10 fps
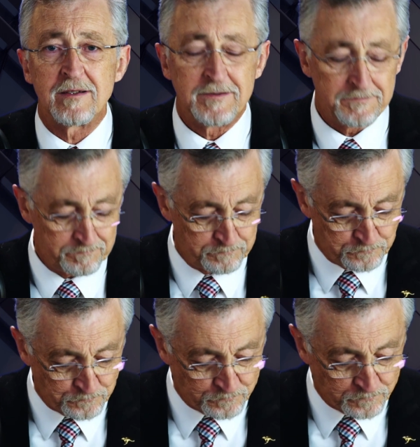
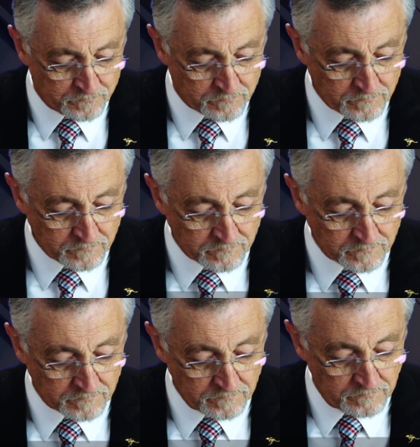
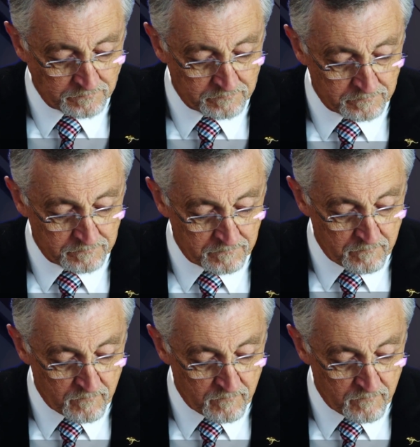(no one is talking)